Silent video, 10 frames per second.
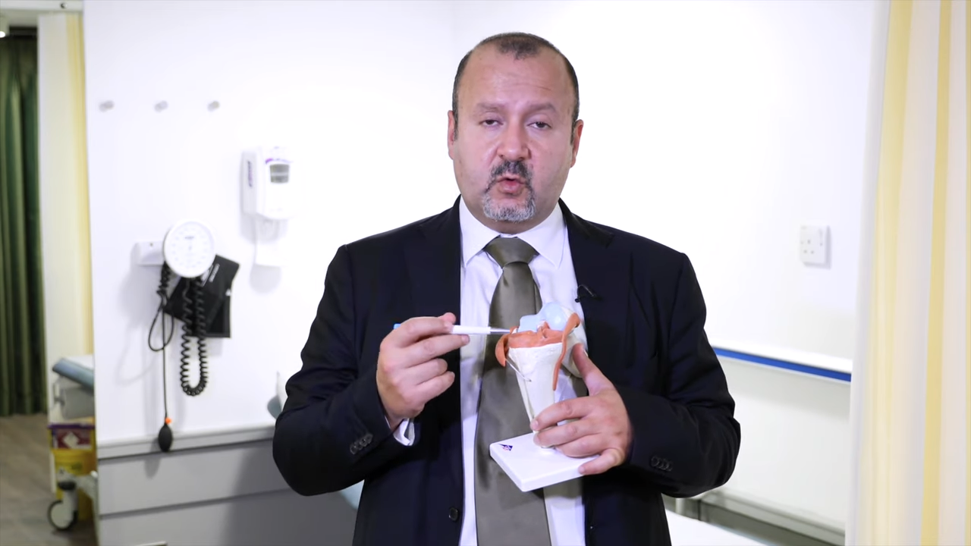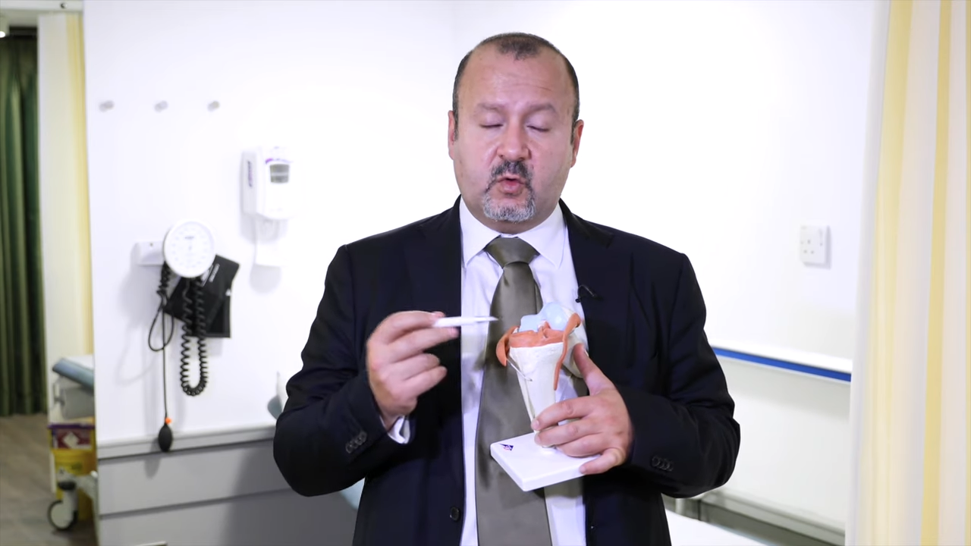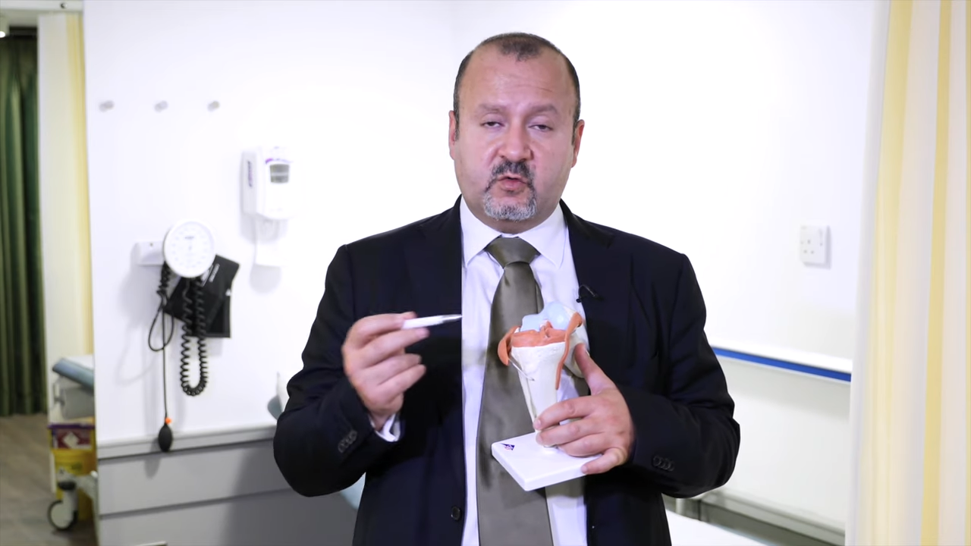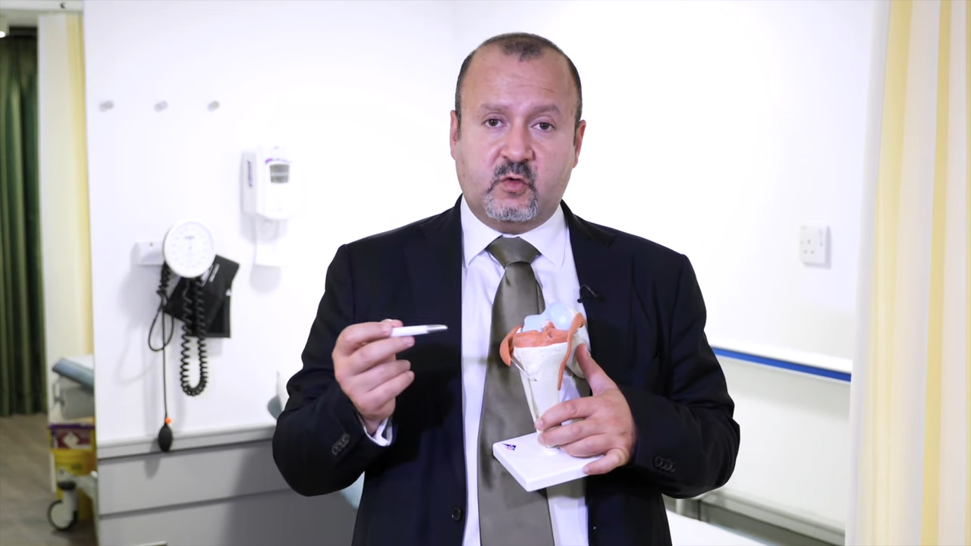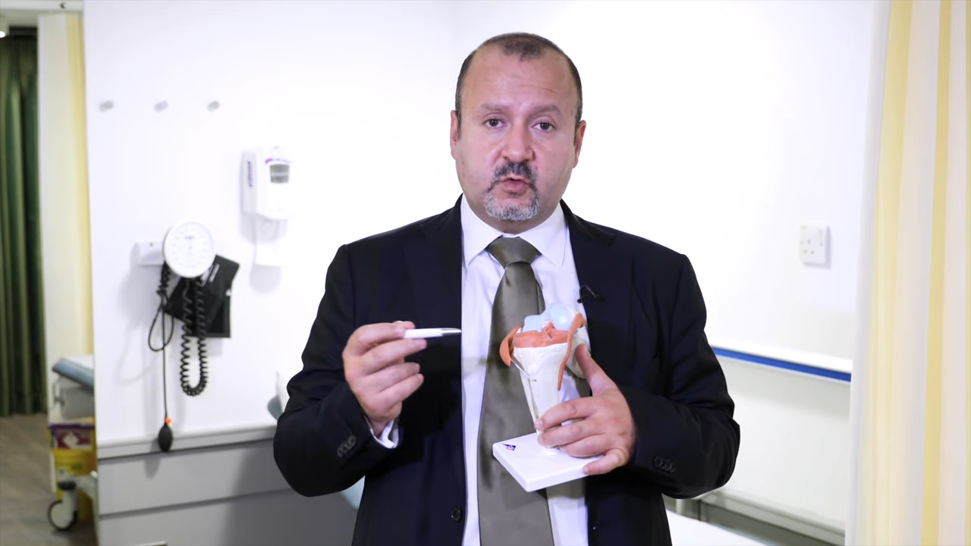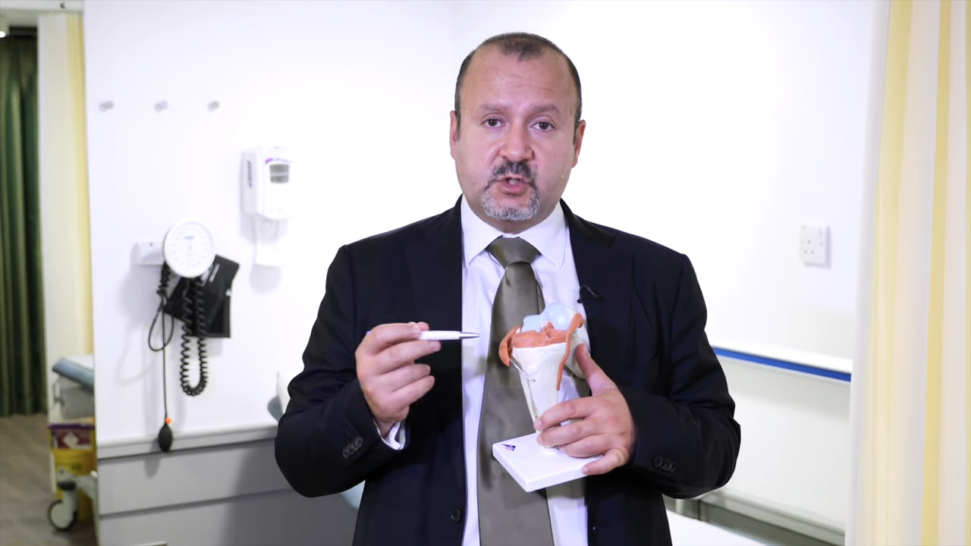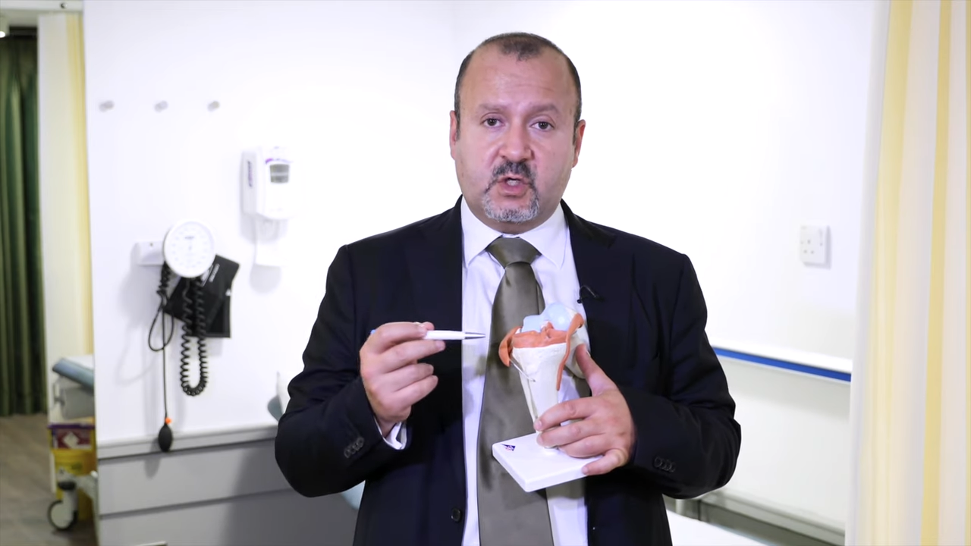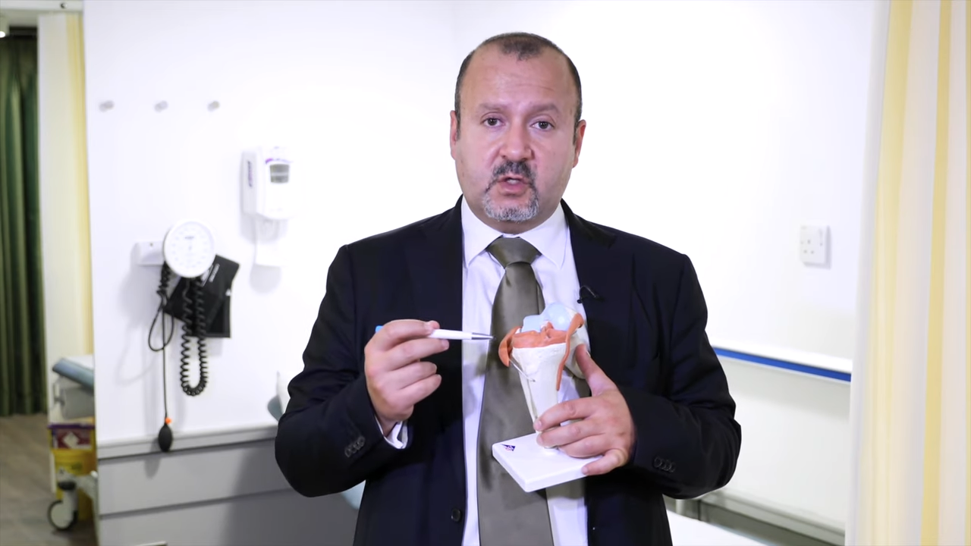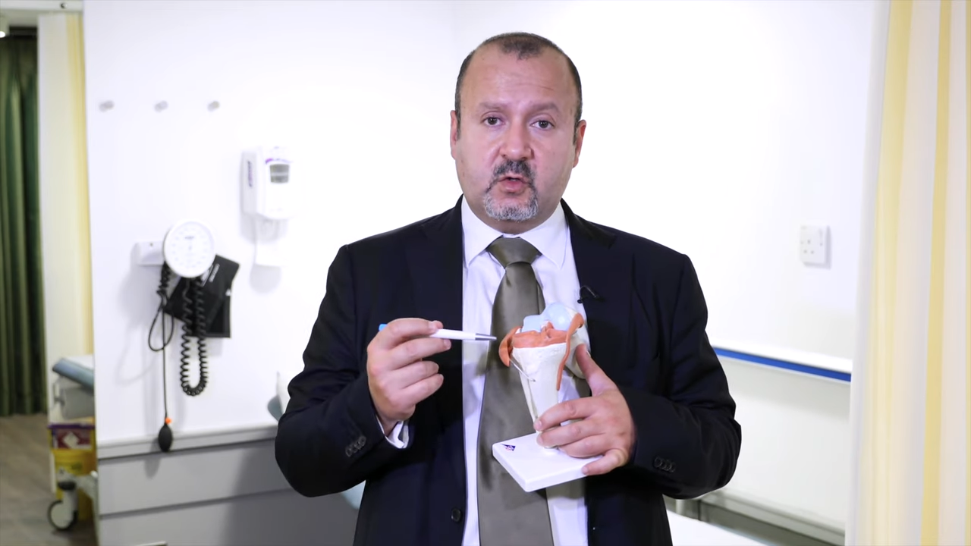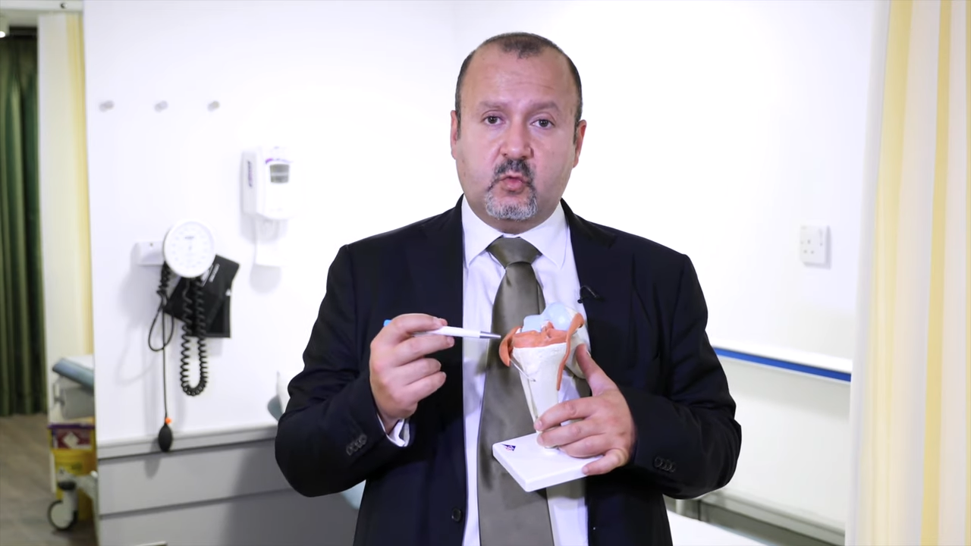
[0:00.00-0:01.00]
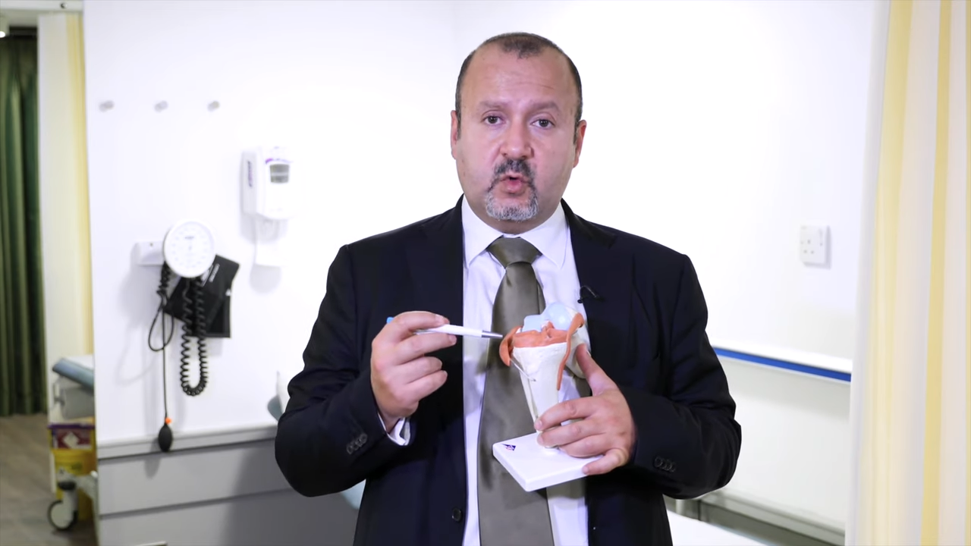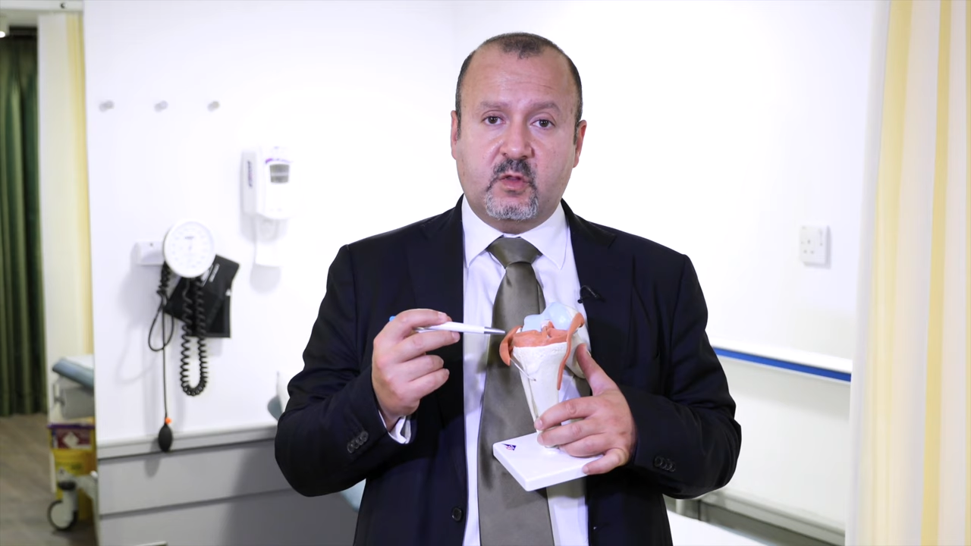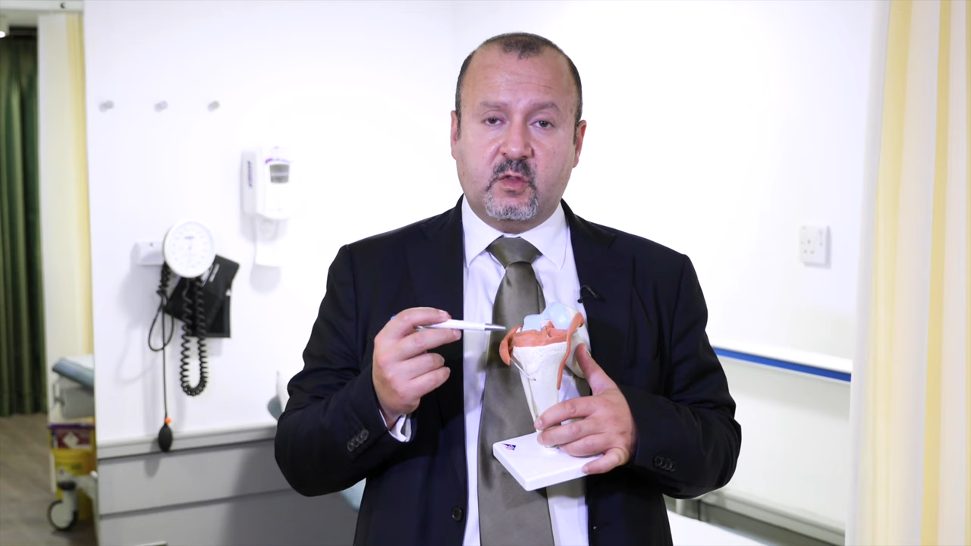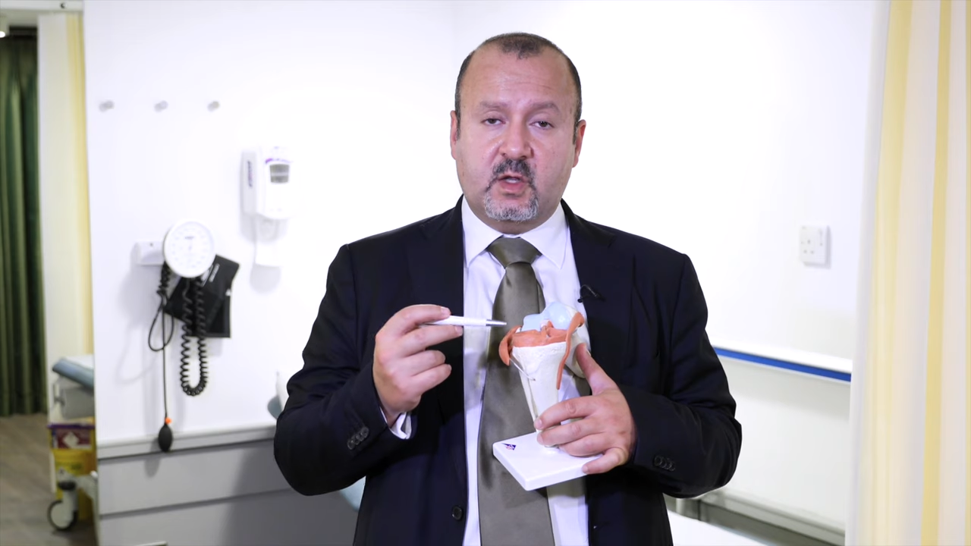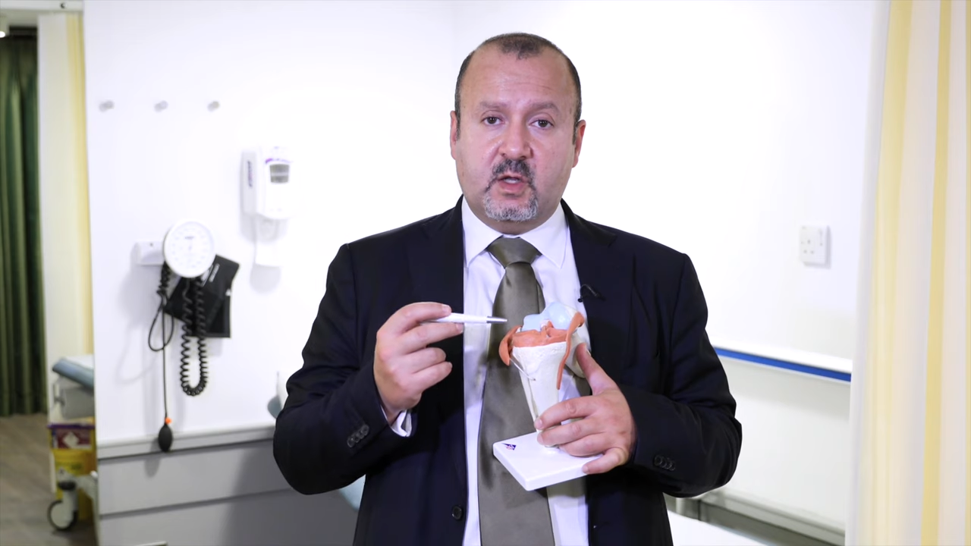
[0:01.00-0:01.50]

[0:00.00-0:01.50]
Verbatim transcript: or associated with